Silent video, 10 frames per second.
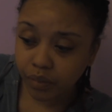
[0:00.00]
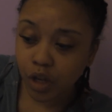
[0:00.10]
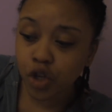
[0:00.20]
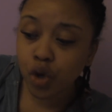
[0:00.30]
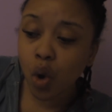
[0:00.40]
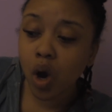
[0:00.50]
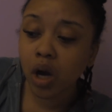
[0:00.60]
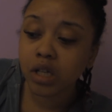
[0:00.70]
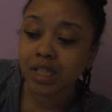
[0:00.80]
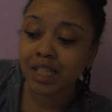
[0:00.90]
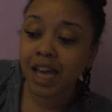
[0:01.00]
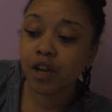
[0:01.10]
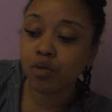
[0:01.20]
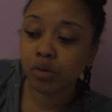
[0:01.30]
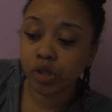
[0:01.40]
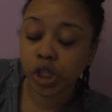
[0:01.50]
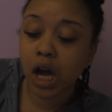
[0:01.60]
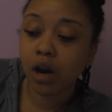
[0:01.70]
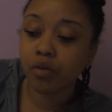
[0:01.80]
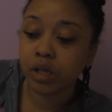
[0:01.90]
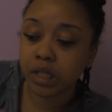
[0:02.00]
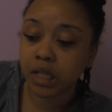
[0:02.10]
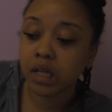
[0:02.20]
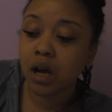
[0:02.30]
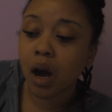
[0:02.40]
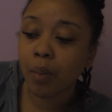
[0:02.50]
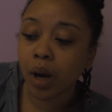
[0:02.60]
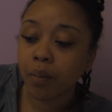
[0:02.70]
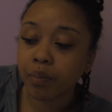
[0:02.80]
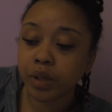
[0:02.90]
your sacral chakra did come up.